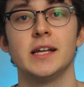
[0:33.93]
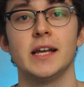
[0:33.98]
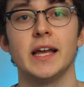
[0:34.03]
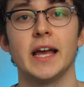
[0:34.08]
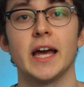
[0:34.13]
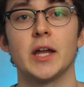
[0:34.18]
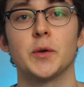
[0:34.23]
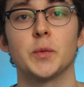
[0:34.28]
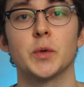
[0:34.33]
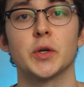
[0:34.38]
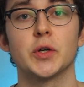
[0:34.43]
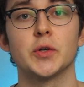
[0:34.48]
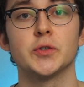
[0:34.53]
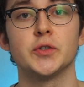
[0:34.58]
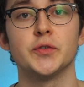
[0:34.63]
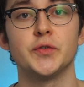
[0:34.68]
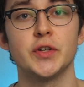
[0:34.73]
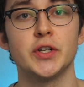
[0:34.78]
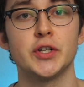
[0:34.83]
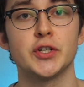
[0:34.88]
And we're going to
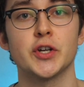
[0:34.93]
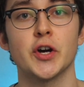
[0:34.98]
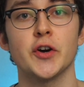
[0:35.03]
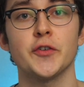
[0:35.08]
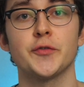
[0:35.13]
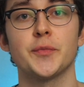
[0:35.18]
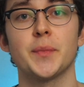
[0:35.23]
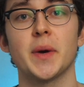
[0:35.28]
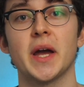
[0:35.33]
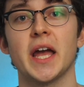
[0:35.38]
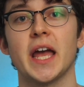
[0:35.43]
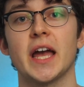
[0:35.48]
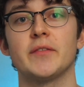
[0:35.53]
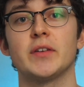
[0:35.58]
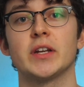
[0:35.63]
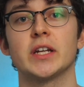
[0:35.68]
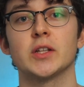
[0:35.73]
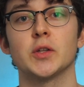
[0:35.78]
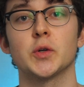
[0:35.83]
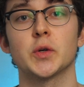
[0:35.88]
finish off by having
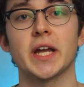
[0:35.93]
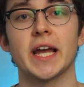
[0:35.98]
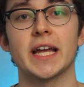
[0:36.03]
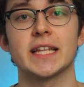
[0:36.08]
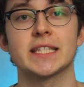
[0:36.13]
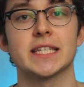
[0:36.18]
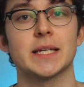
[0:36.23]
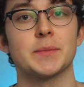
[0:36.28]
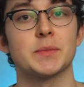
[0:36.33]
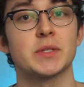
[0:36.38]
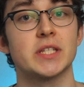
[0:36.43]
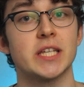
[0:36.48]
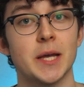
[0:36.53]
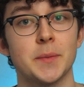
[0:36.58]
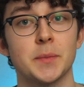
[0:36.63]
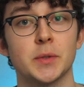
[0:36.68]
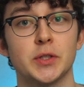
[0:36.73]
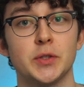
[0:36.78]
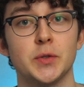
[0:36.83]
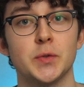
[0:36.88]
a look at some
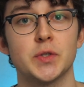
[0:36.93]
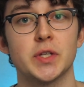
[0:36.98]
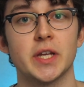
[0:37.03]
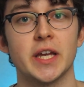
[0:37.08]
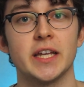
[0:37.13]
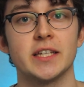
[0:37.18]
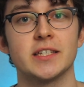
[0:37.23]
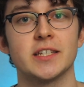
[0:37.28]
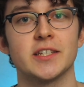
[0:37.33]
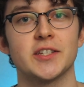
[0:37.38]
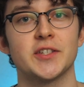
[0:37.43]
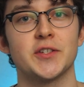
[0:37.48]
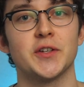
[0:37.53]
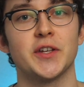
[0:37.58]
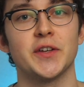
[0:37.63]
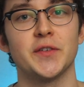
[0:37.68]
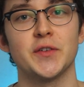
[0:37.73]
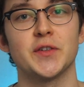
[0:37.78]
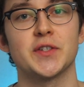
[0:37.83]
sample use cases to give you some